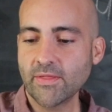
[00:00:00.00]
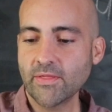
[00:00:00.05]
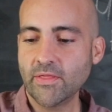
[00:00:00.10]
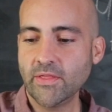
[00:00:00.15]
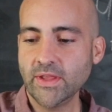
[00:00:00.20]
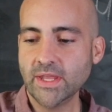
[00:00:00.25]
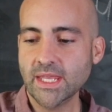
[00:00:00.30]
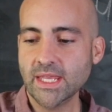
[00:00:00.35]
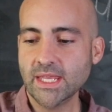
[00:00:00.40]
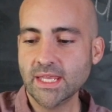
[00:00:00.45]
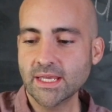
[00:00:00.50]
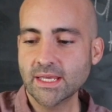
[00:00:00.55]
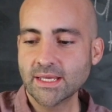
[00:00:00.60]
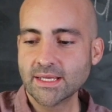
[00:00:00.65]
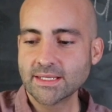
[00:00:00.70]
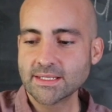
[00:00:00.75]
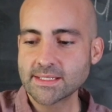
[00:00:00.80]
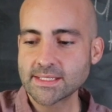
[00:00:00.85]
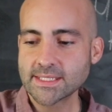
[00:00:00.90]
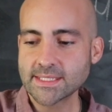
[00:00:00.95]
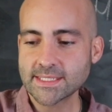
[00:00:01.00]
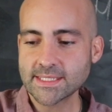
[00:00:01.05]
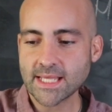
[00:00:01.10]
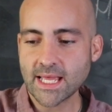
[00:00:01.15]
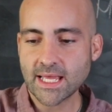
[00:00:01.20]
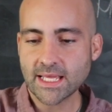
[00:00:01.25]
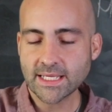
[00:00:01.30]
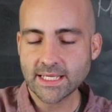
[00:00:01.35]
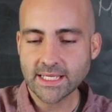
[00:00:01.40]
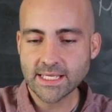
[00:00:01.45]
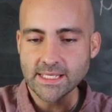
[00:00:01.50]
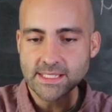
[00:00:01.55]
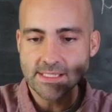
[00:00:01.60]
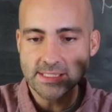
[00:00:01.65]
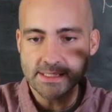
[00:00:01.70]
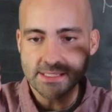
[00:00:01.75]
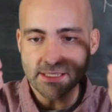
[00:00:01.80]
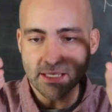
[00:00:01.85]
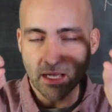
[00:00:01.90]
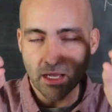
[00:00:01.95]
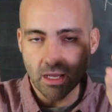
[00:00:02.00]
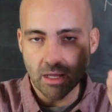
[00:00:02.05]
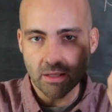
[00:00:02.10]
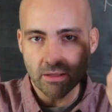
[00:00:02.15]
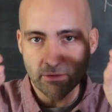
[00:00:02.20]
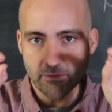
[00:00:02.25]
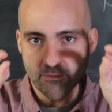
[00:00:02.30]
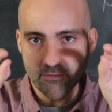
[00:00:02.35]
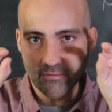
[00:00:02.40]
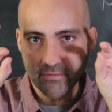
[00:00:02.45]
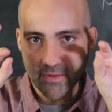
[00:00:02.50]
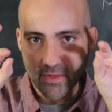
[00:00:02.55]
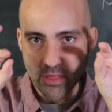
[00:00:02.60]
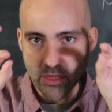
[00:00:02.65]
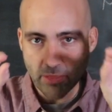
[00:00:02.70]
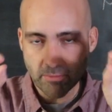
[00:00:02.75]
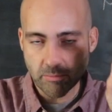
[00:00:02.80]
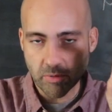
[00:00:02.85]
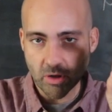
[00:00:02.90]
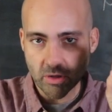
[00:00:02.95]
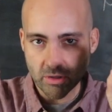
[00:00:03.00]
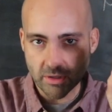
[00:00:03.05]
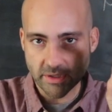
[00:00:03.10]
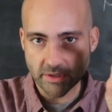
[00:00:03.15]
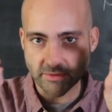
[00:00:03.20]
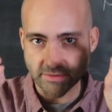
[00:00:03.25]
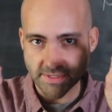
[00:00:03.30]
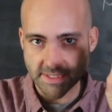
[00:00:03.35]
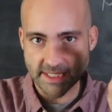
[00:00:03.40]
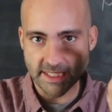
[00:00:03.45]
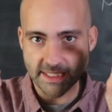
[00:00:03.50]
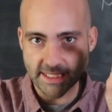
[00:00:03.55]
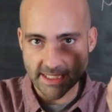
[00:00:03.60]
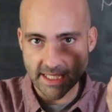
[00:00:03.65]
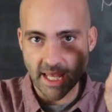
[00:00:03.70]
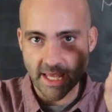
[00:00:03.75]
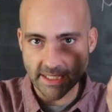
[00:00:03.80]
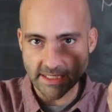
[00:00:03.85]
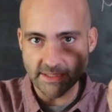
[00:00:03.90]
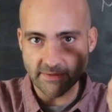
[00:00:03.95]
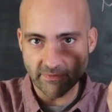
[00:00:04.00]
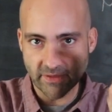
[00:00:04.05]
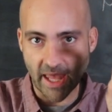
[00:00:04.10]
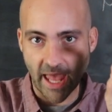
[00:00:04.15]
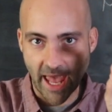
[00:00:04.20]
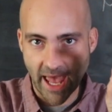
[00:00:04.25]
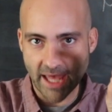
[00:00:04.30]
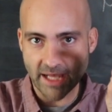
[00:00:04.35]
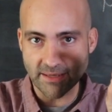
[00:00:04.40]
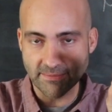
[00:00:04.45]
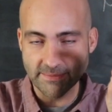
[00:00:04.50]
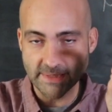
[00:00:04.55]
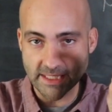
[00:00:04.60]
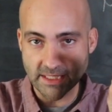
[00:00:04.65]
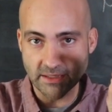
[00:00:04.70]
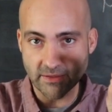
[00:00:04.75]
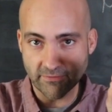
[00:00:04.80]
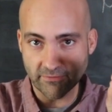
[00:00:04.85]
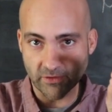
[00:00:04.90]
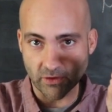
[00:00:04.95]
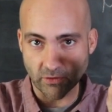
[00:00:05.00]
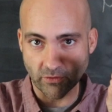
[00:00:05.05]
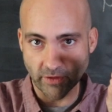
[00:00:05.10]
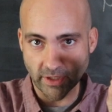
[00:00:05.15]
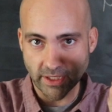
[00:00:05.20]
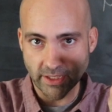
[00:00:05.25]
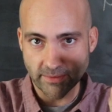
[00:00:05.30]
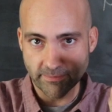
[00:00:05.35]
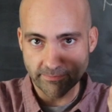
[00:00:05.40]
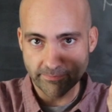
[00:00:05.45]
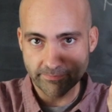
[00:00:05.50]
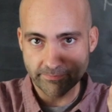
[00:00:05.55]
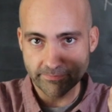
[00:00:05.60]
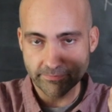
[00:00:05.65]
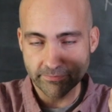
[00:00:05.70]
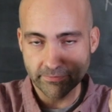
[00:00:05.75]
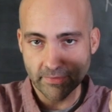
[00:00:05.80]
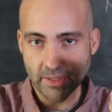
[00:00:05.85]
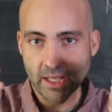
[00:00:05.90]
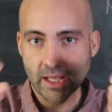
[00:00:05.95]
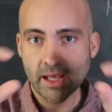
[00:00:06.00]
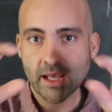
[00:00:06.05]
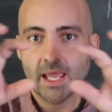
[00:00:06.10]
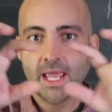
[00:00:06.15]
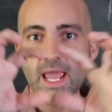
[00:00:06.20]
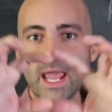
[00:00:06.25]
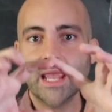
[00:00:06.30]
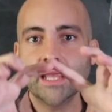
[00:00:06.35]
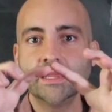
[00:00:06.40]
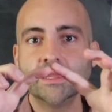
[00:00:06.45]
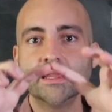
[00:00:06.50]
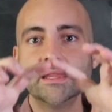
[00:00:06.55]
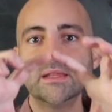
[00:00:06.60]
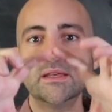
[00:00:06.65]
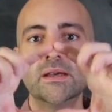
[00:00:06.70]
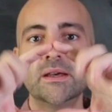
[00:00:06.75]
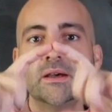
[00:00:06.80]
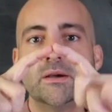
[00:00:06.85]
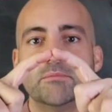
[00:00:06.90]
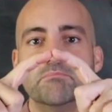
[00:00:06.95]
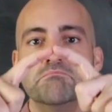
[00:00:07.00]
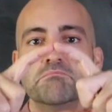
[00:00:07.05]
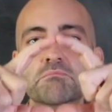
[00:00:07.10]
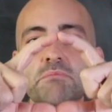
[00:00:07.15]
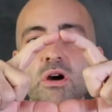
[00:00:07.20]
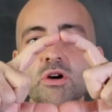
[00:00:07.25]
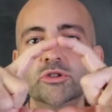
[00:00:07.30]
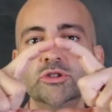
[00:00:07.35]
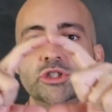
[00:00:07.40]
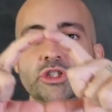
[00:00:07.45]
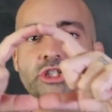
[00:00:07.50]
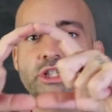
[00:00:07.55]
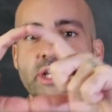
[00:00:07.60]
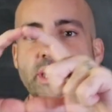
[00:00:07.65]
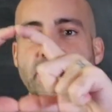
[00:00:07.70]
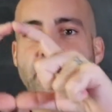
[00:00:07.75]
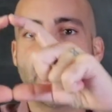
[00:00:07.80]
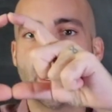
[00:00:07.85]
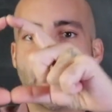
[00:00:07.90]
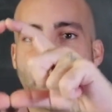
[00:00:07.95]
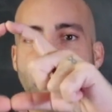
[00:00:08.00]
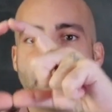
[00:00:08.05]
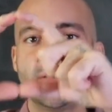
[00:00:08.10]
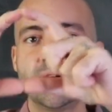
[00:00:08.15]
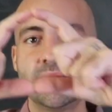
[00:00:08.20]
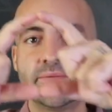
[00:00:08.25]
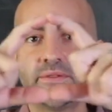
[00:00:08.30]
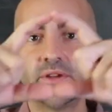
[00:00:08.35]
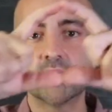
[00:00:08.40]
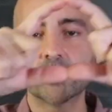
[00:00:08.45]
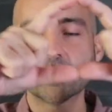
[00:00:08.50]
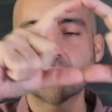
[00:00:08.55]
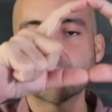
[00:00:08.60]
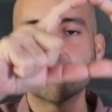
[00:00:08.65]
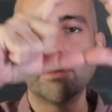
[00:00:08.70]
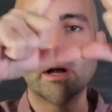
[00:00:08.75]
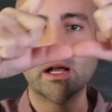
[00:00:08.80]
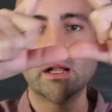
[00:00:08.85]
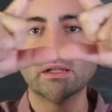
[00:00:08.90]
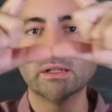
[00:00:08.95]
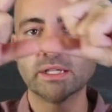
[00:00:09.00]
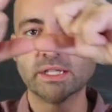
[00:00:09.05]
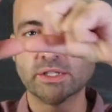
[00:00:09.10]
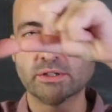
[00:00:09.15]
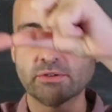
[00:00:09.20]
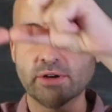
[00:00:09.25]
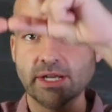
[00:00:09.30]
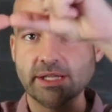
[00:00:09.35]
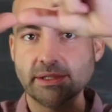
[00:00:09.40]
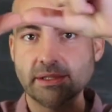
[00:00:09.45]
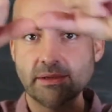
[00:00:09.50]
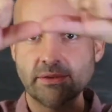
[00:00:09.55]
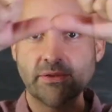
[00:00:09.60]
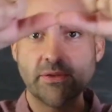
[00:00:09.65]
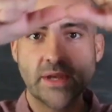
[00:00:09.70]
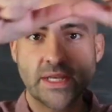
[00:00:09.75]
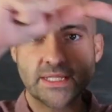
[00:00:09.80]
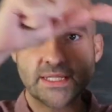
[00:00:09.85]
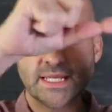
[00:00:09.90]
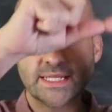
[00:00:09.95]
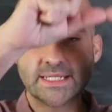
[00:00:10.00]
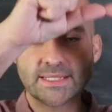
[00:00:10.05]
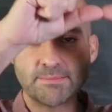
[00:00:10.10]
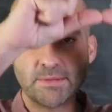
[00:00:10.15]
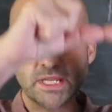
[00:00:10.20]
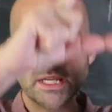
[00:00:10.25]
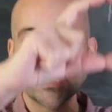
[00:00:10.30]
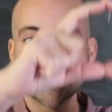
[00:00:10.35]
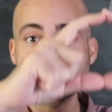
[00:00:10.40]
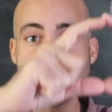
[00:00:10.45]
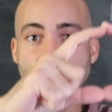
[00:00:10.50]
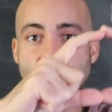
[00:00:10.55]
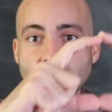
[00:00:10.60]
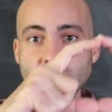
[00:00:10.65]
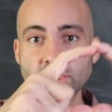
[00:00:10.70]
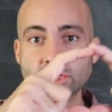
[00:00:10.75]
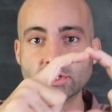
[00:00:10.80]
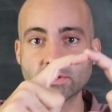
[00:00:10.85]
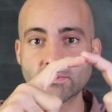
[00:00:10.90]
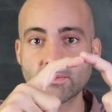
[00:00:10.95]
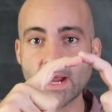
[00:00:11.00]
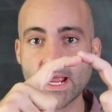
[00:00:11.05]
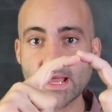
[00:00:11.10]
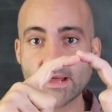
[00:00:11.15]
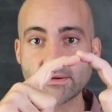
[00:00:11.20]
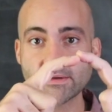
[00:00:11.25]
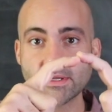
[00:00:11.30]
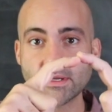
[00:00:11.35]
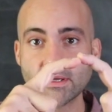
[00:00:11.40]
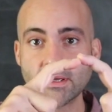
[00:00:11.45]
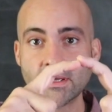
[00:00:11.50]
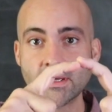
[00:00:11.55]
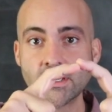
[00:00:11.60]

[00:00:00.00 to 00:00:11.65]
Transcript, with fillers: the size of the particles, the size of the atoms in the fluid, and the motion of your pollen grain, the thing that's being nudged around.